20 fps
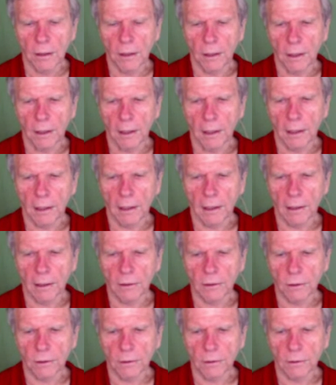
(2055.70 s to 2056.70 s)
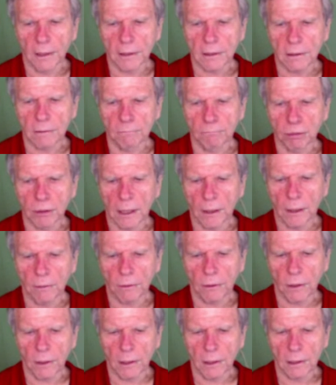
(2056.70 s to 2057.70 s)
and you like to play with
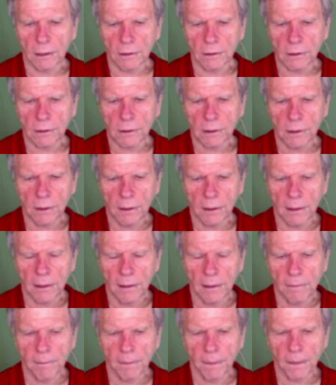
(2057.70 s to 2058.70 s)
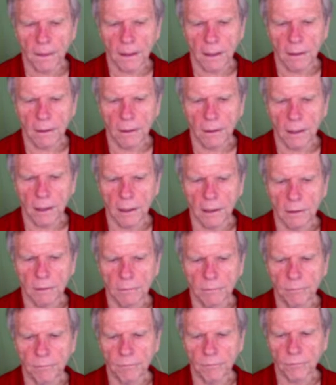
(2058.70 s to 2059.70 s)
things,
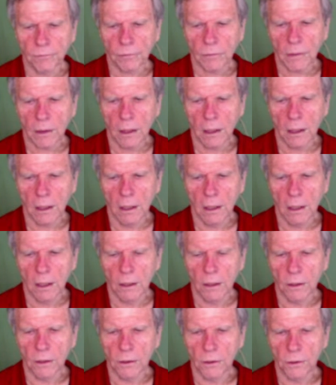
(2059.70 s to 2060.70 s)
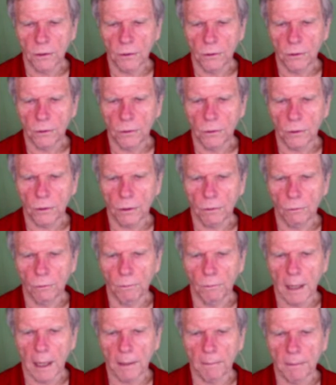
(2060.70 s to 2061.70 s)
then you
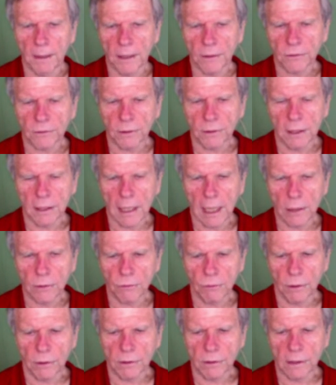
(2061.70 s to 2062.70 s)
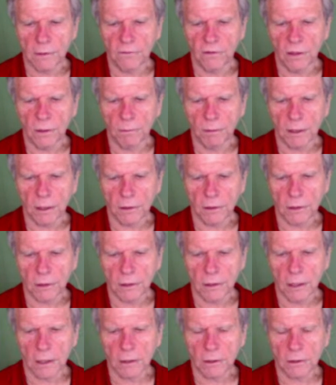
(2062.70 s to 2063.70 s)
might be interested in Android TV, because it
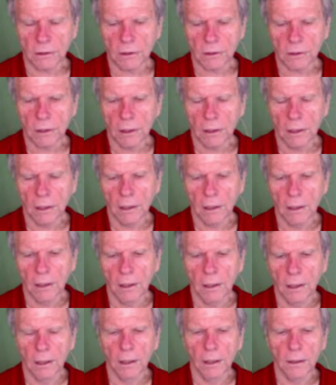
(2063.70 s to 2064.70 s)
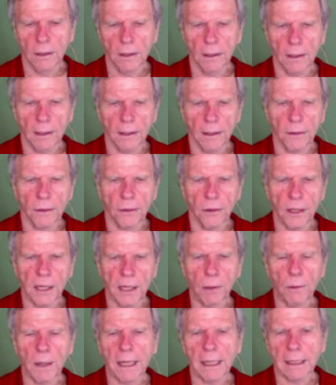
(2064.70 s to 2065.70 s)
does
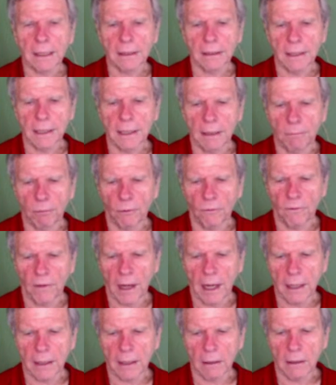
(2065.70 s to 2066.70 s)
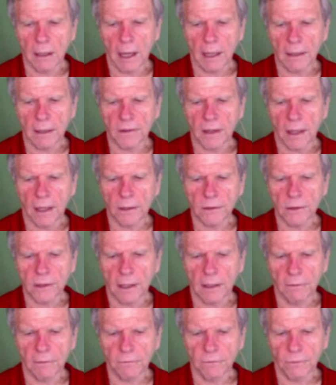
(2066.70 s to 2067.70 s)
theoretically provide a lot of
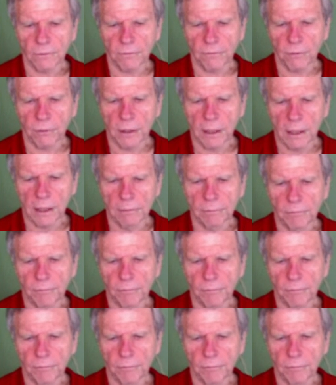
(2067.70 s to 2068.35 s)
content for free.